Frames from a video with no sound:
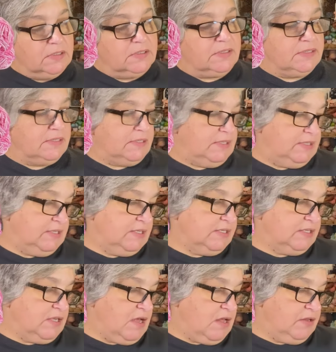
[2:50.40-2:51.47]
see, this
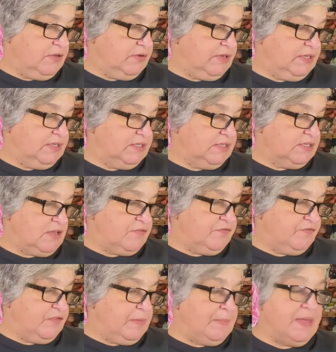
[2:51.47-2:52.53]
color is
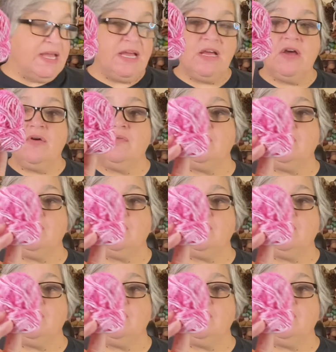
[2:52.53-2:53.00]
Flamingo